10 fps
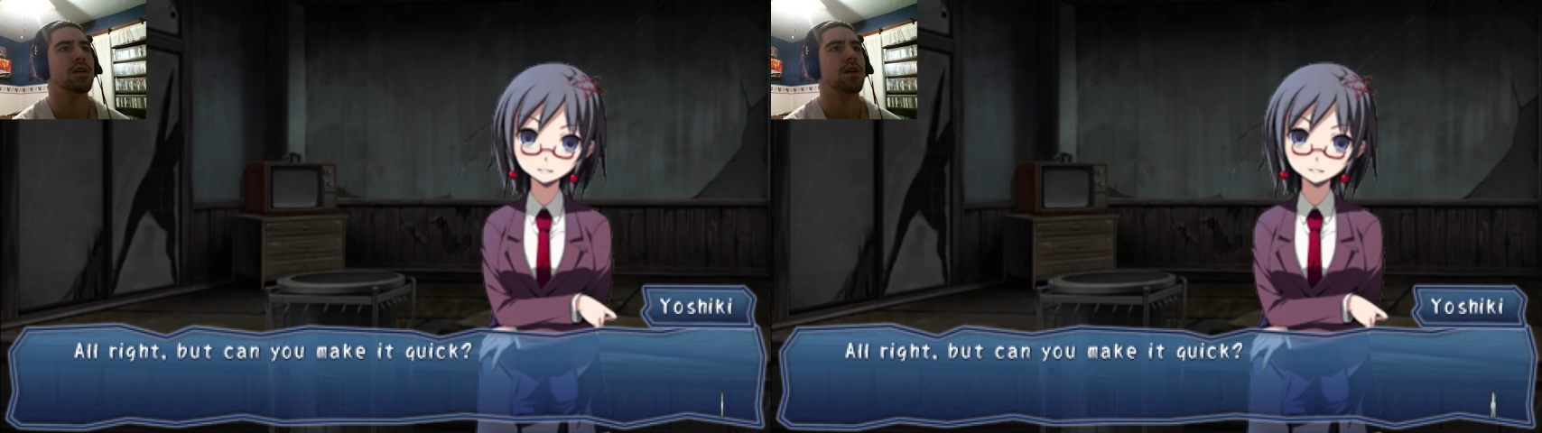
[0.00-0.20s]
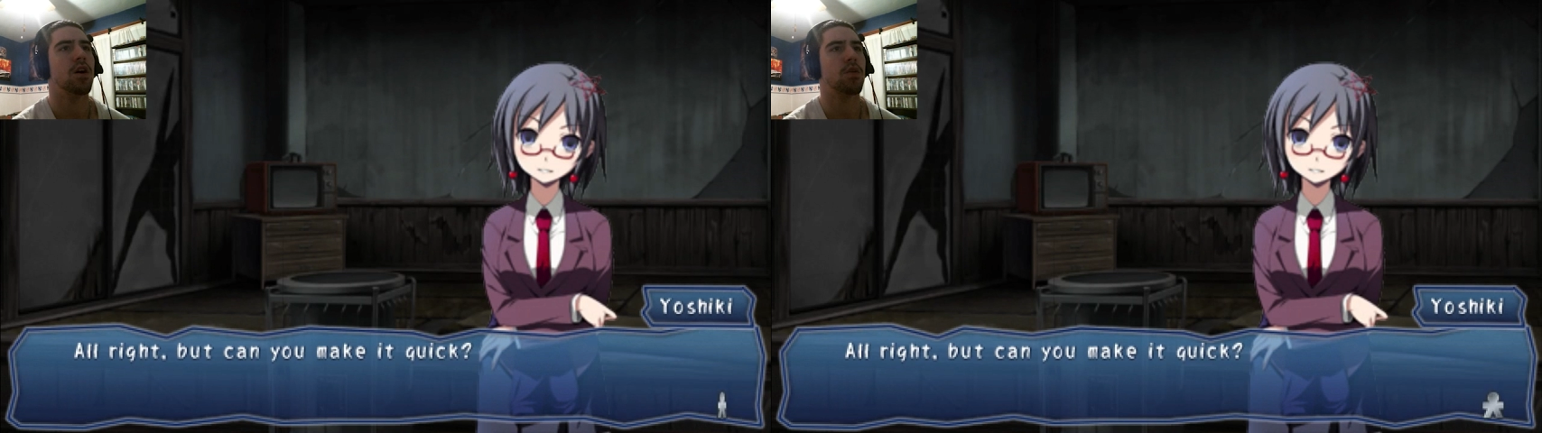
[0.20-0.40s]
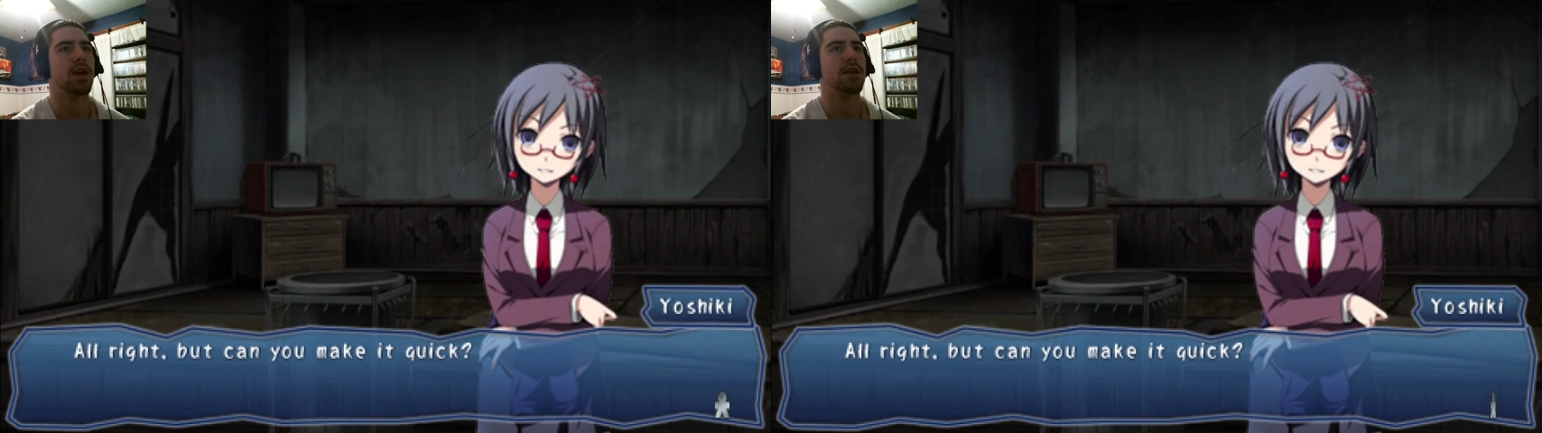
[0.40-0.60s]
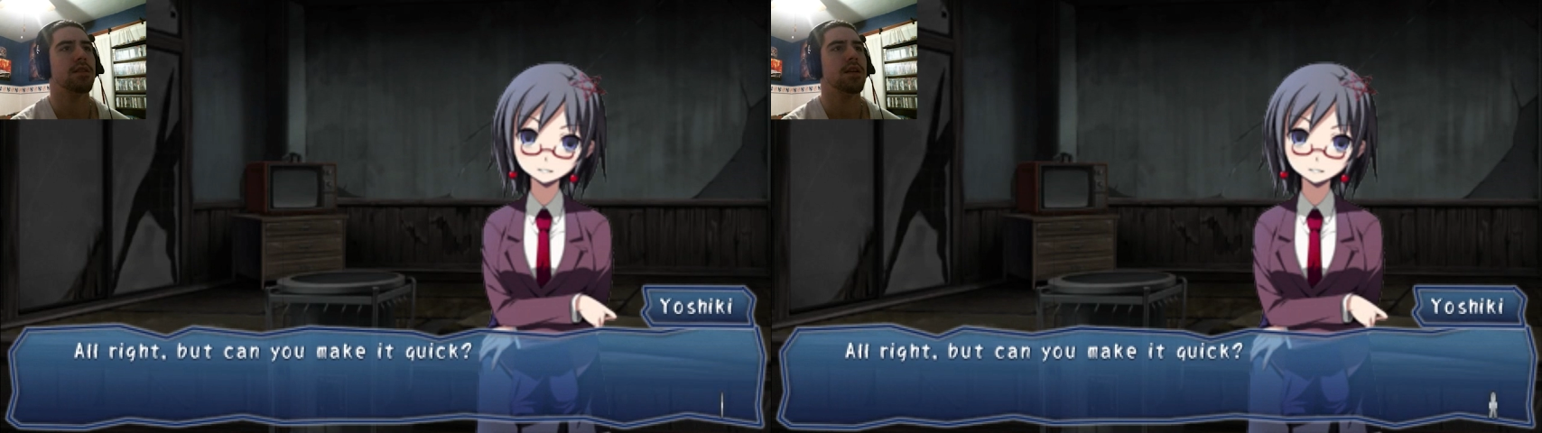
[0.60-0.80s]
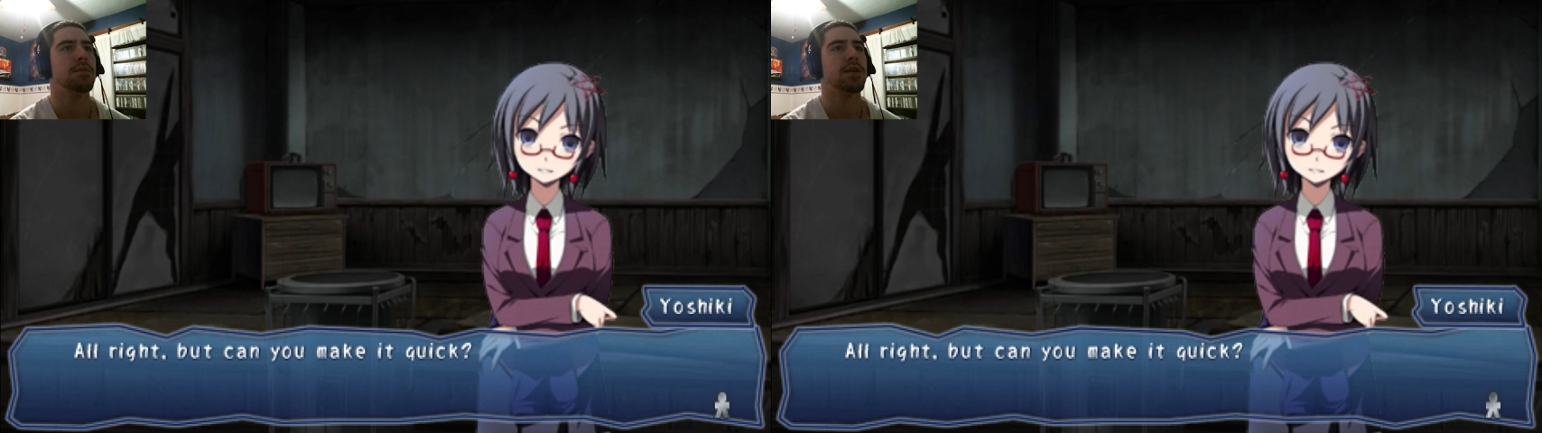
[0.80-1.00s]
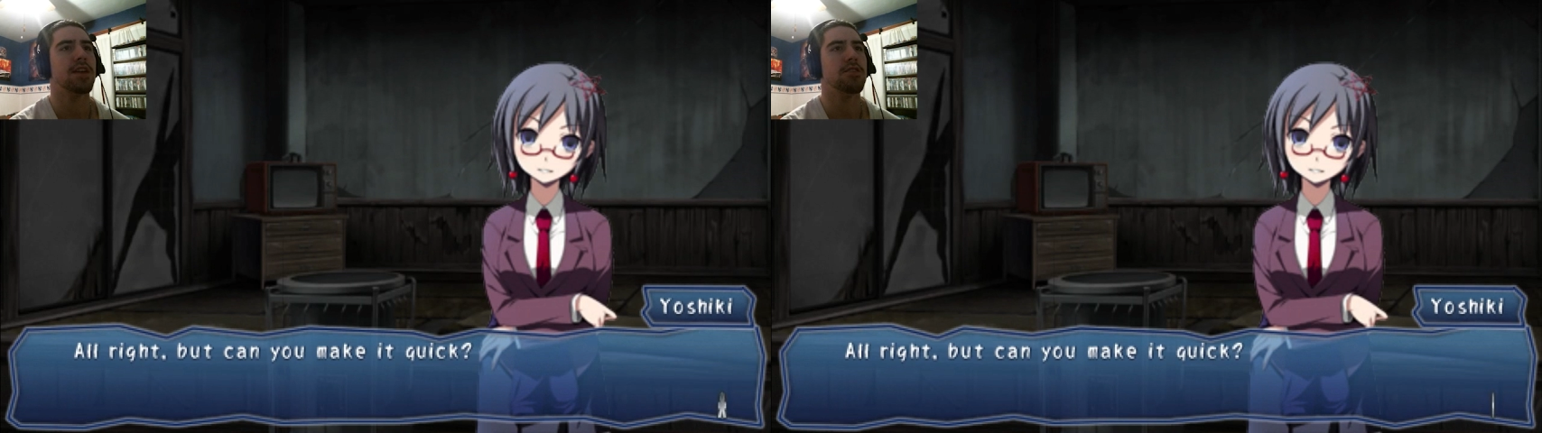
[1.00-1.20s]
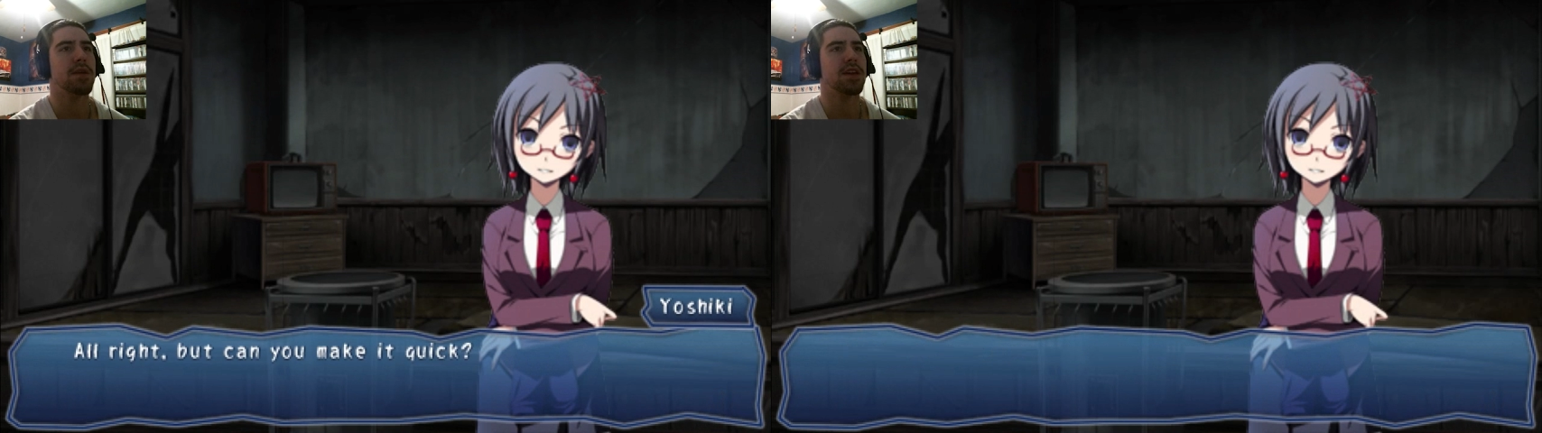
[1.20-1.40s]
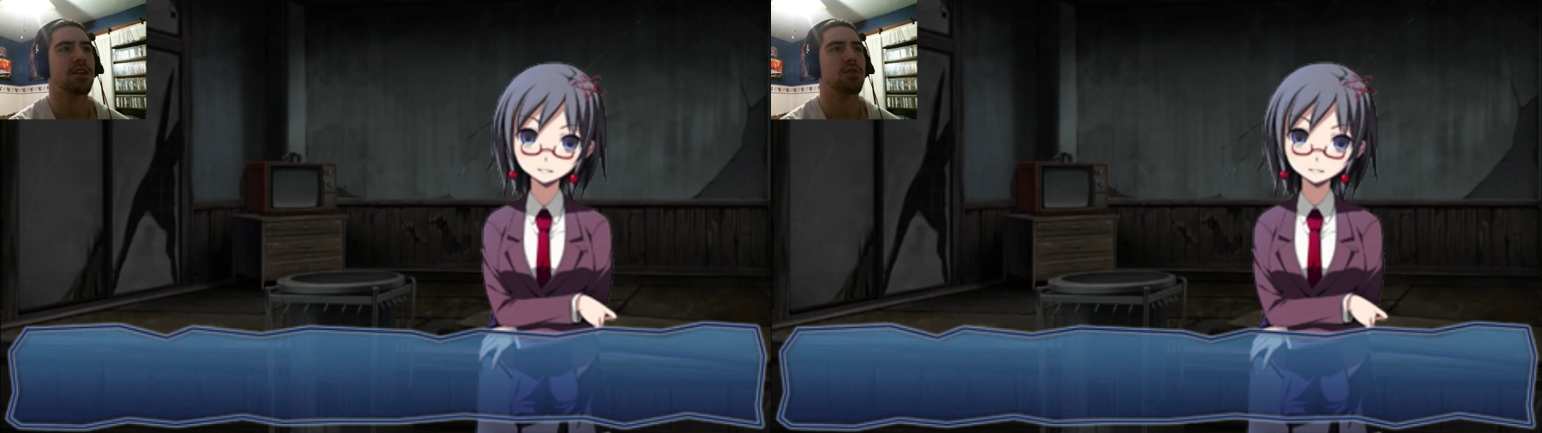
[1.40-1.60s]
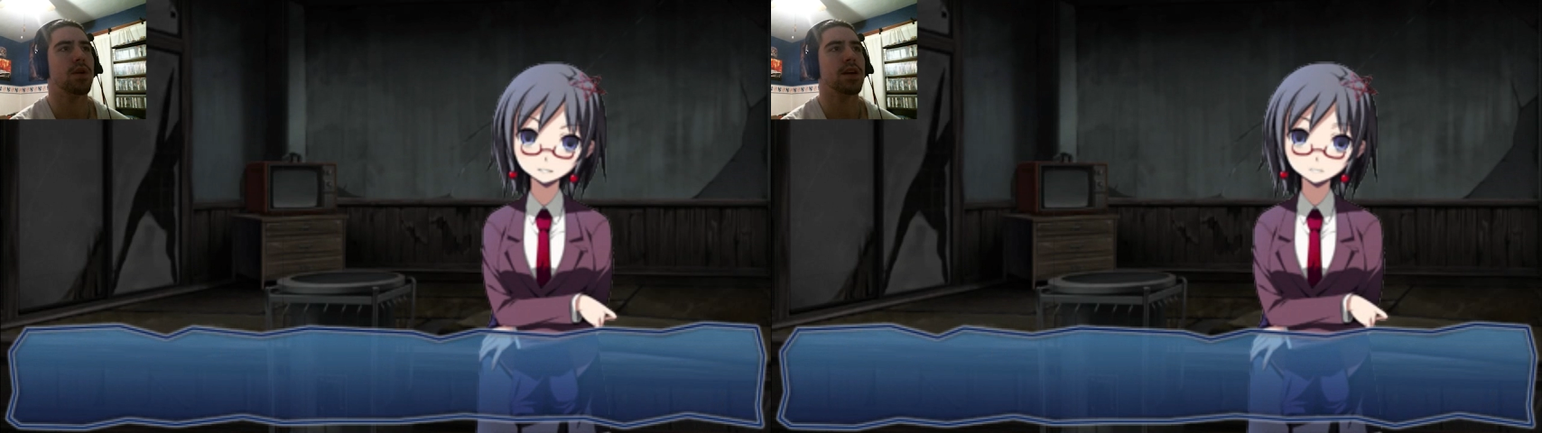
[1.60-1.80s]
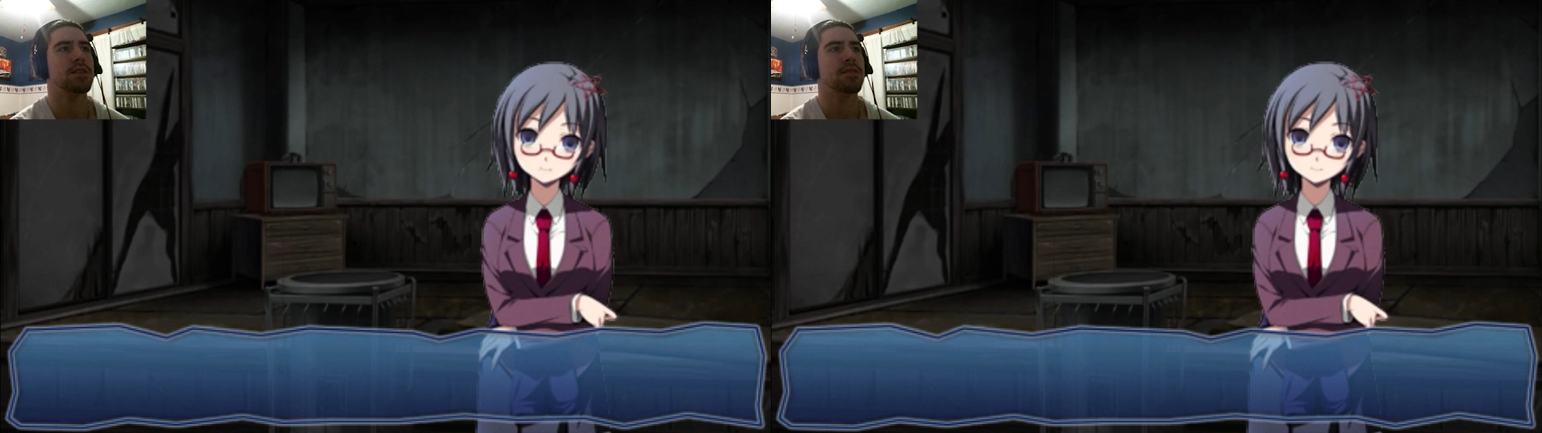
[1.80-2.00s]
Speaker 1: Alright, but can you make it
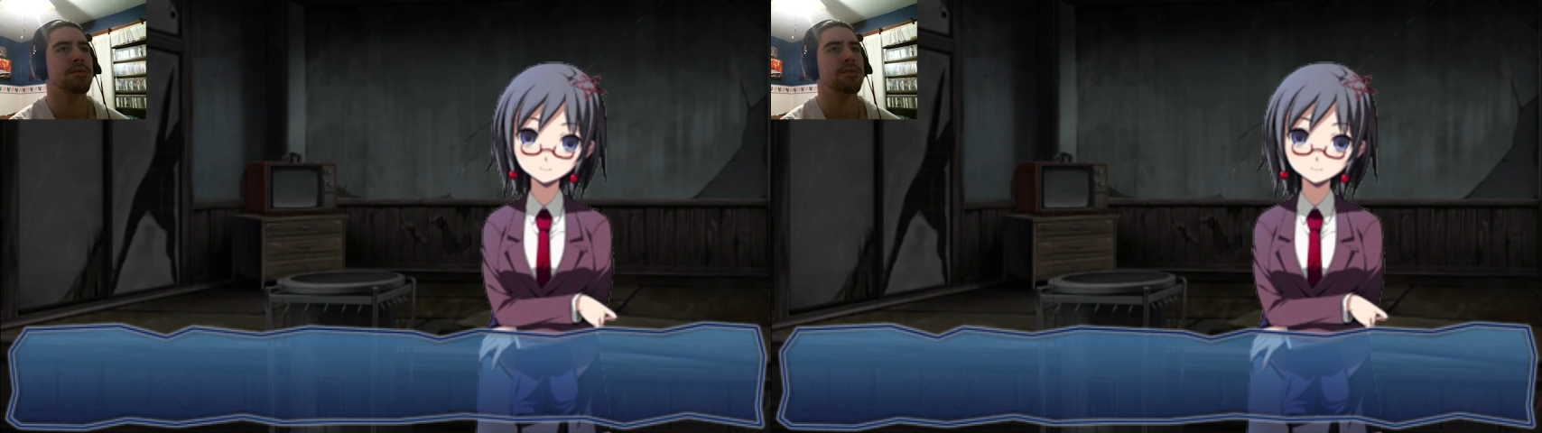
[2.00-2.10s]
quick?